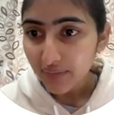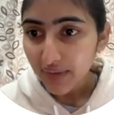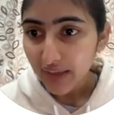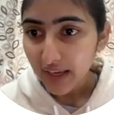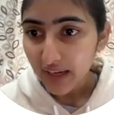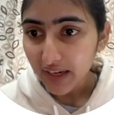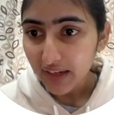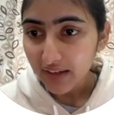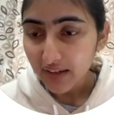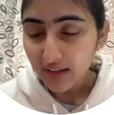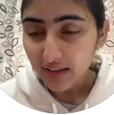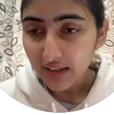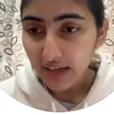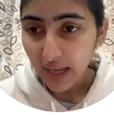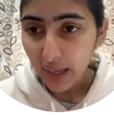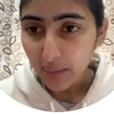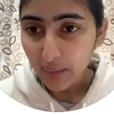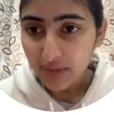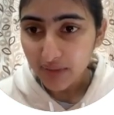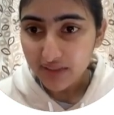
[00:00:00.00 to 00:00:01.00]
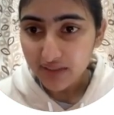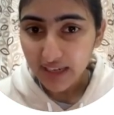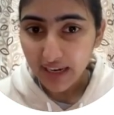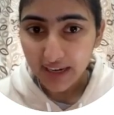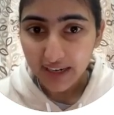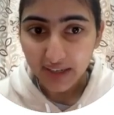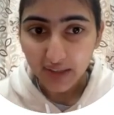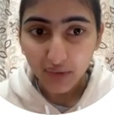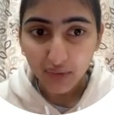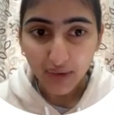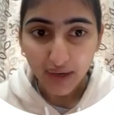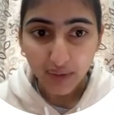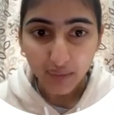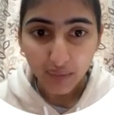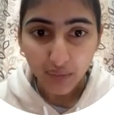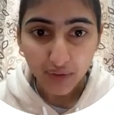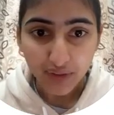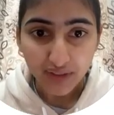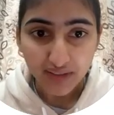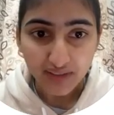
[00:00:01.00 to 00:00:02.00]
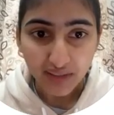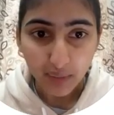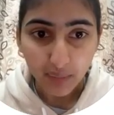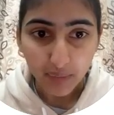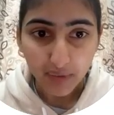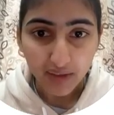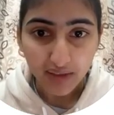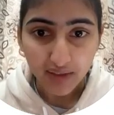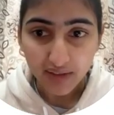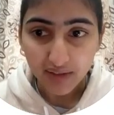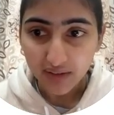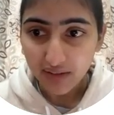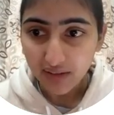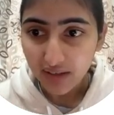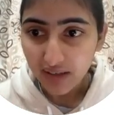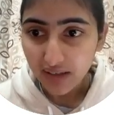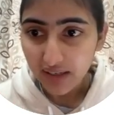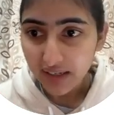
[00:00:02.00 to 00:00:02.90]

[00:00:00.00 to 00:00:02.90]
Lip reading: And I'm just adding one more example here.